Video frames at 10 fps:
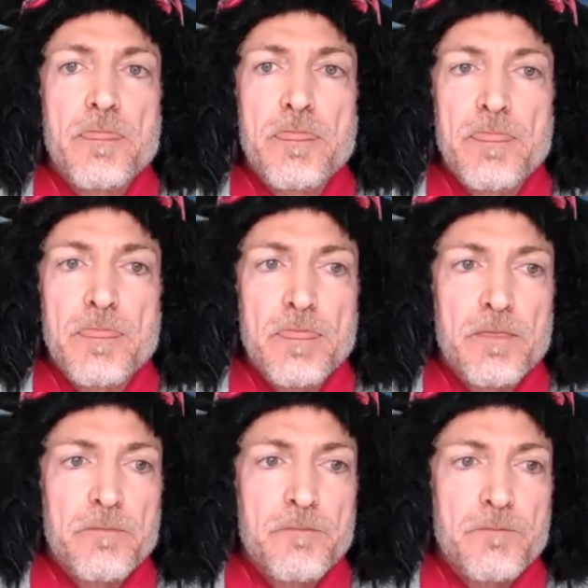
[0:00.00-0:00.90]

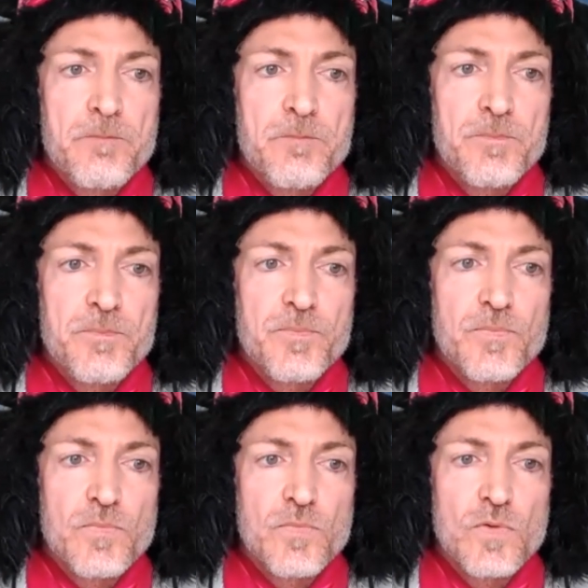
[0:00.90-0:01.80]

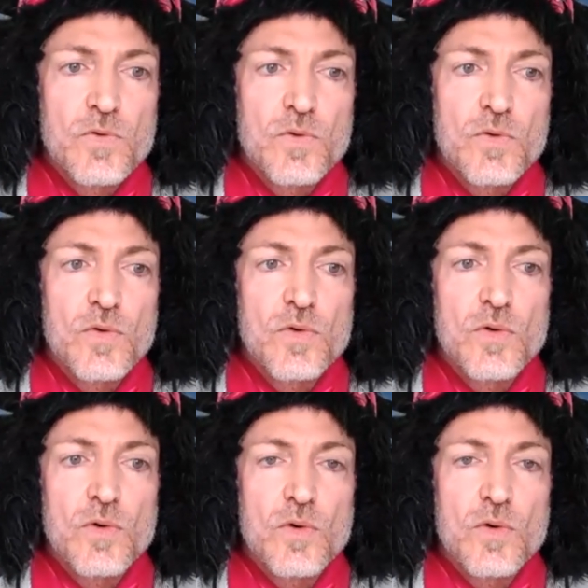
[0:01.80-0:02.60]
Nothing is said.